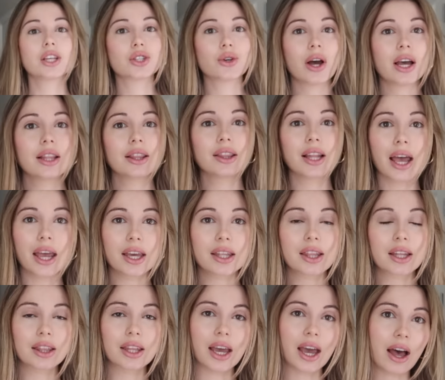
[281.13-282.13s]
So I like
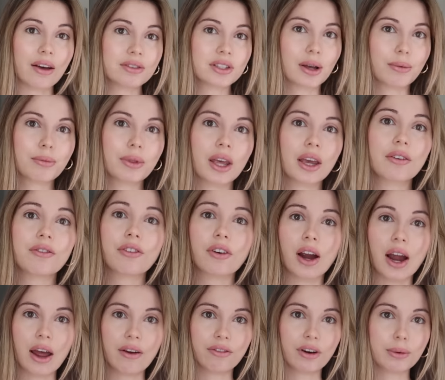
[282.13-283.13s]
that they have something for
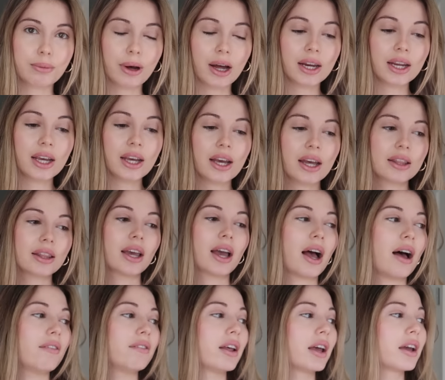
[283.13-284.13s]
everybody and they
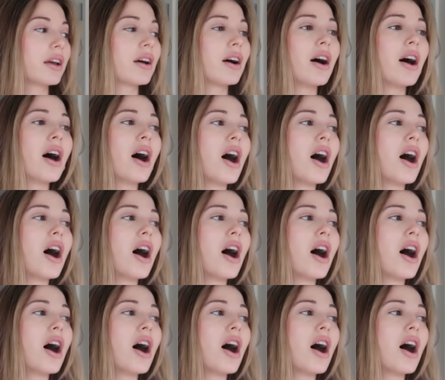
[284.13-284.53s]
have like